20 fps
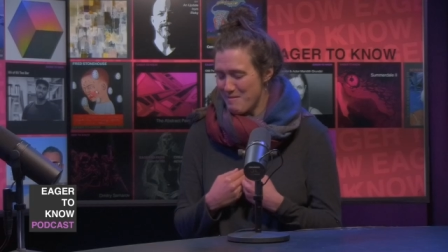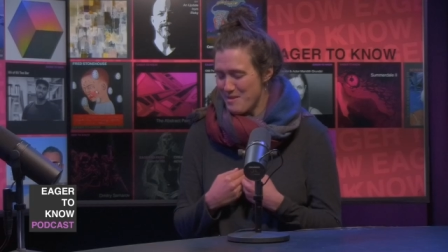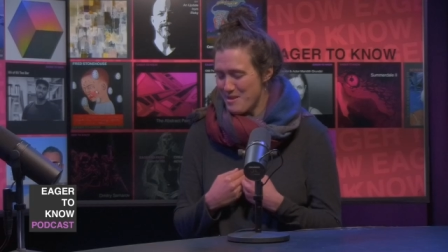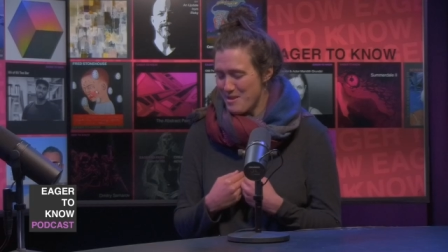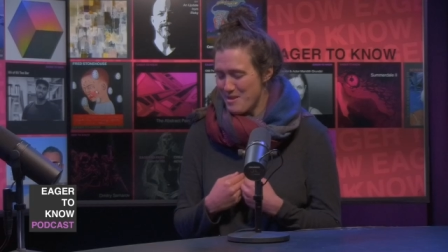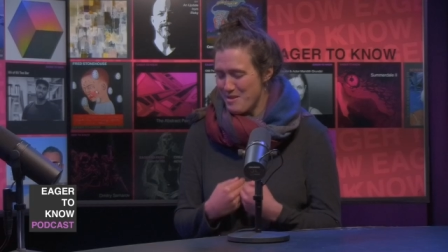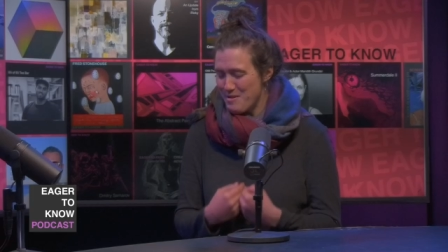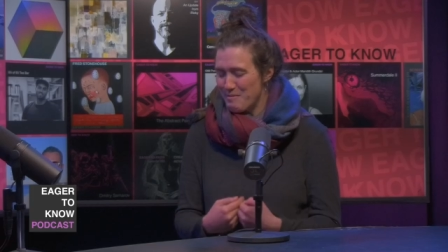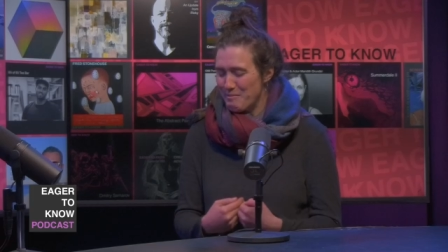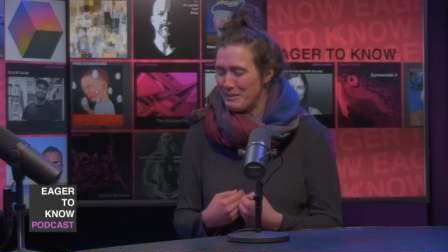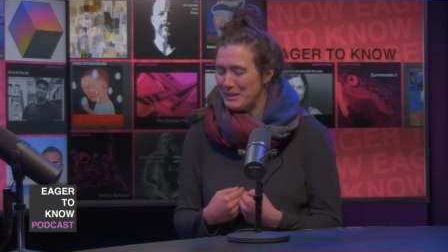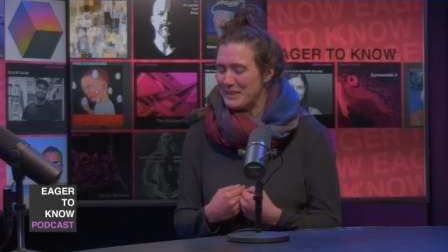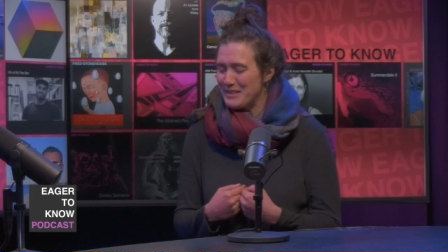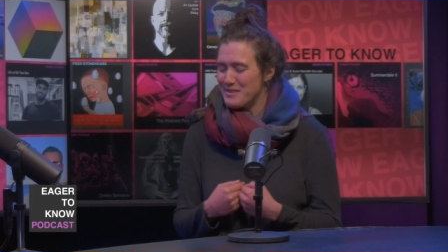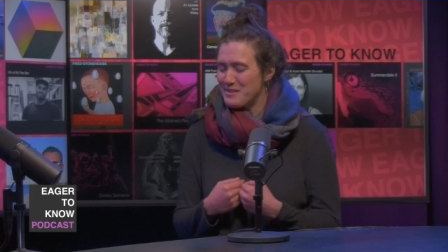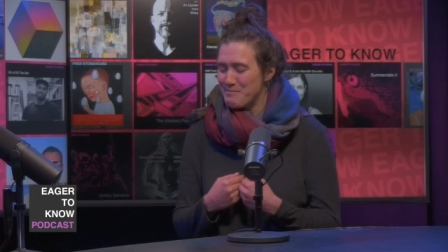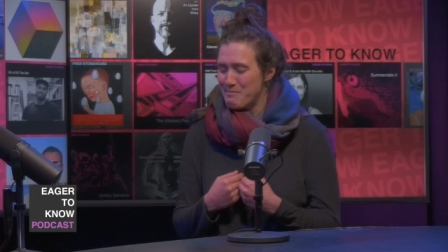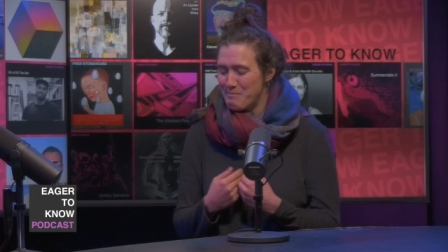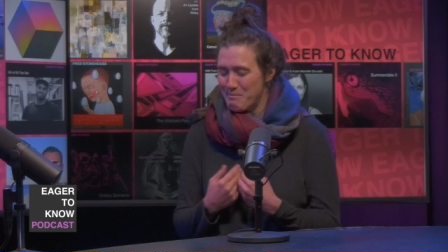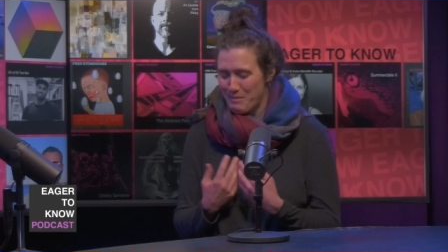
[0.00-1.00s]

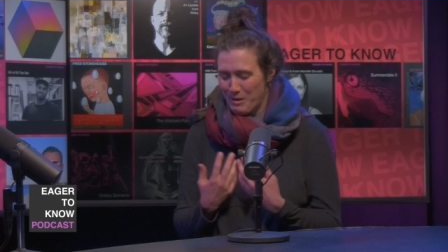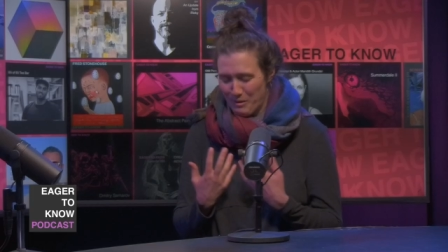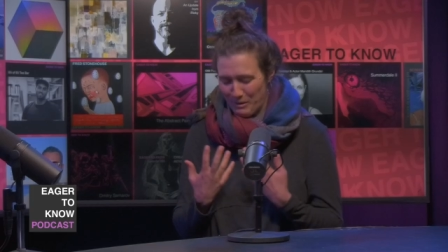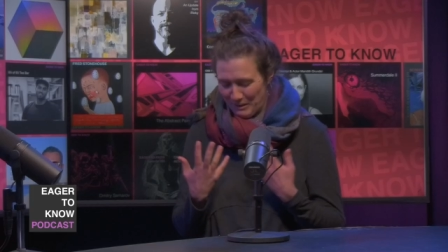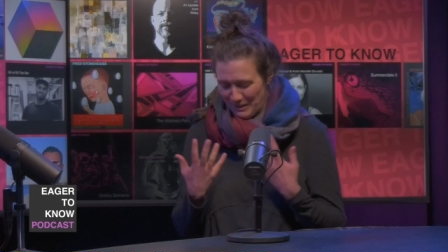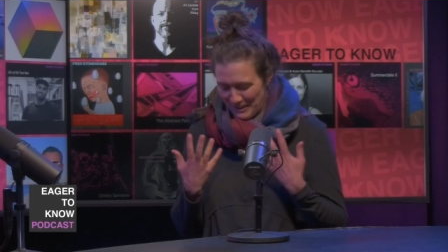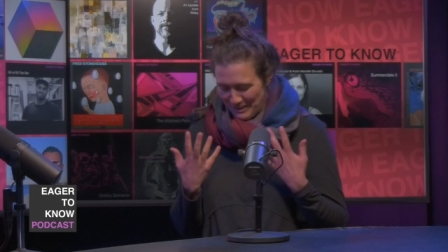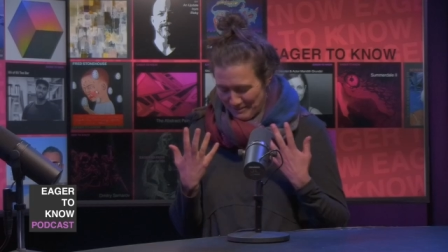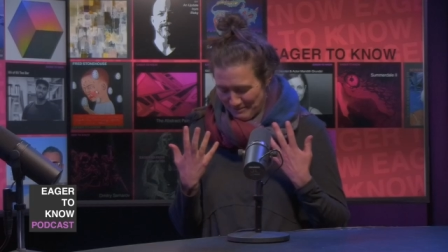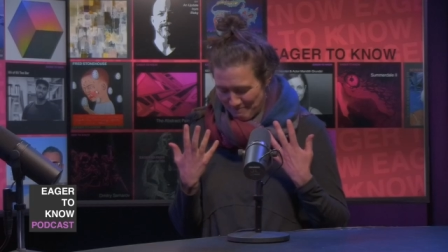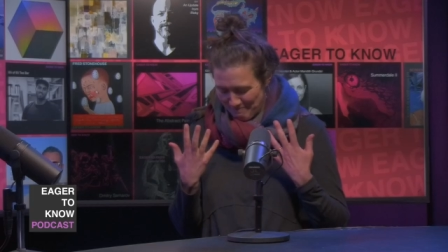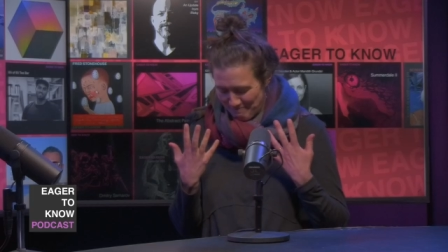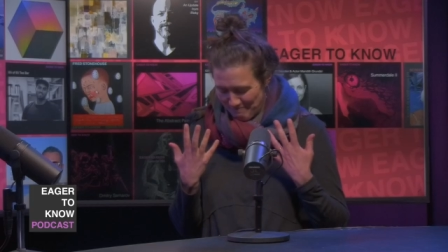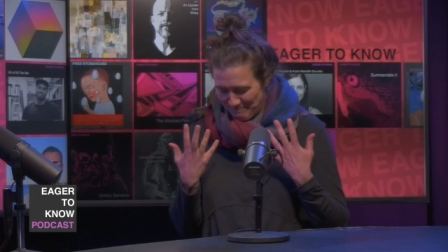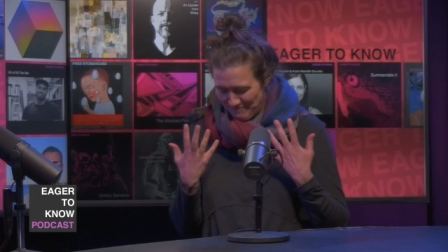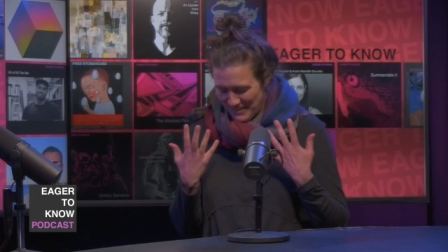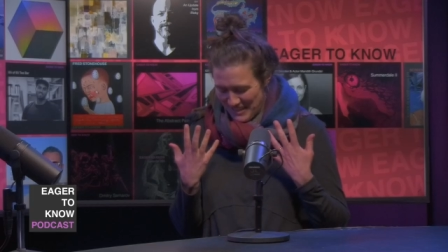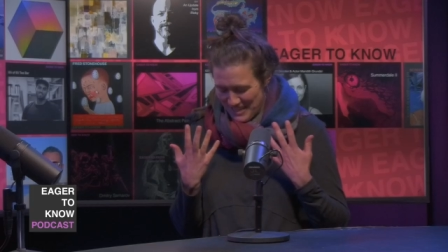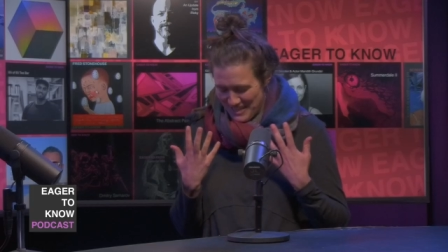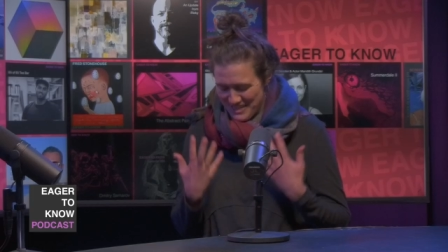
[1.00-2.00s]
humans more
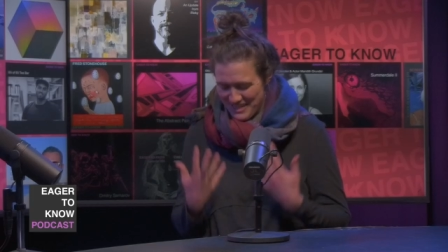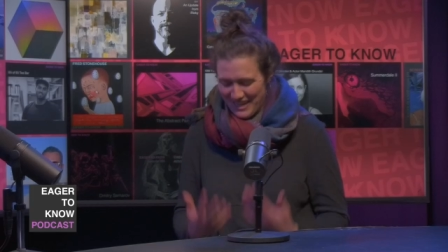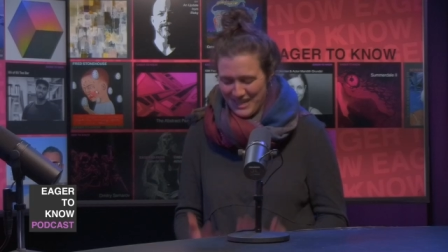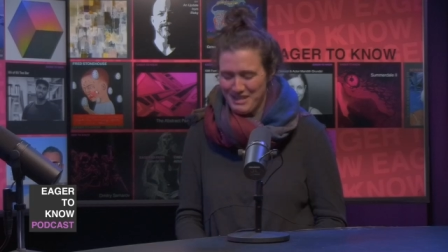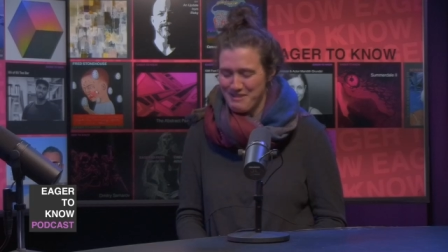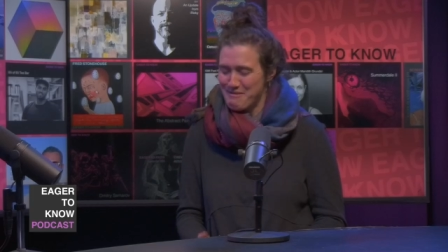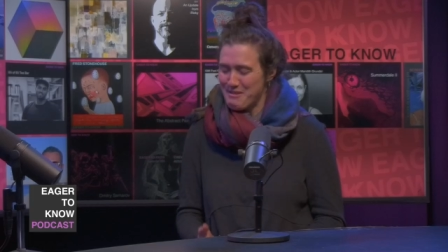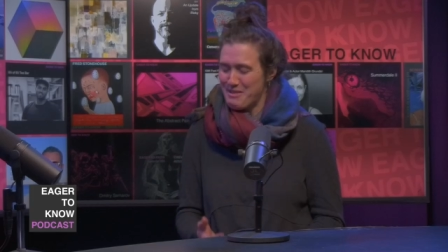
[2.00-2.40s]
in touch with